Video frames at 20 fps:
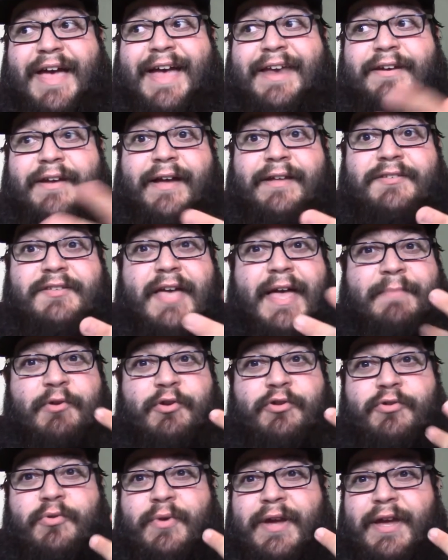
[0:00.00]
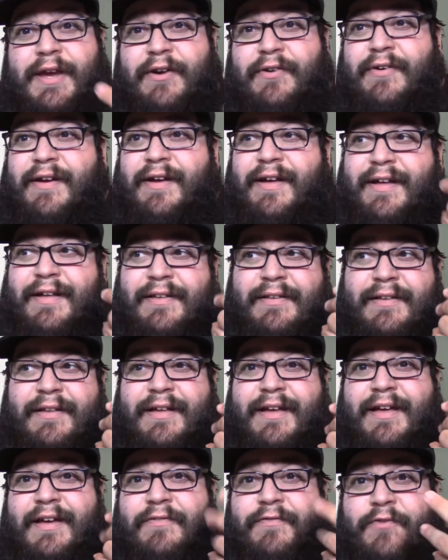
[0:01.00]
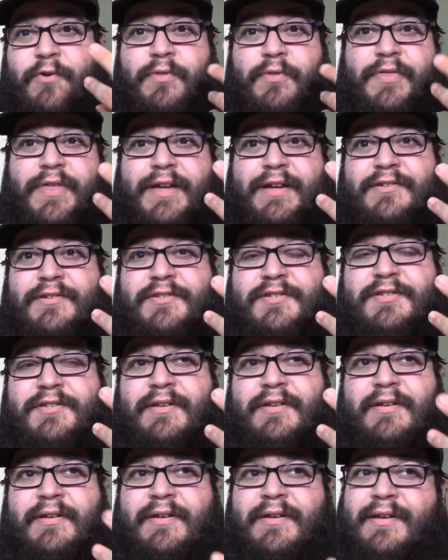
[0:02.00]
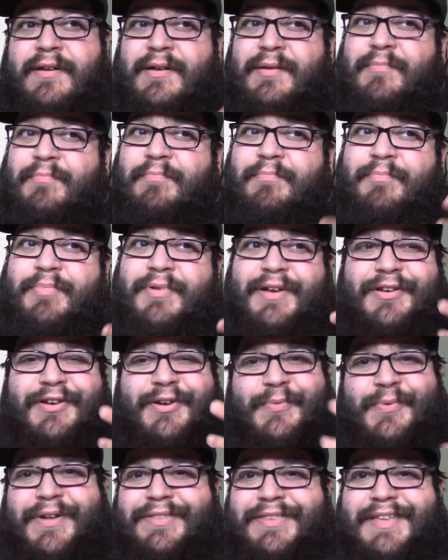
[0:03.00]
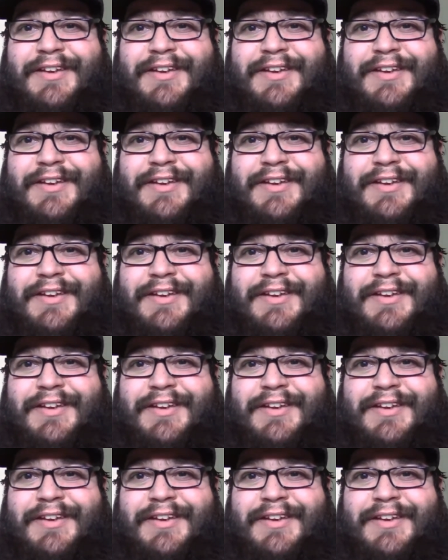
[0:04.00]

At nighttime, you do hear a few things, but you know what?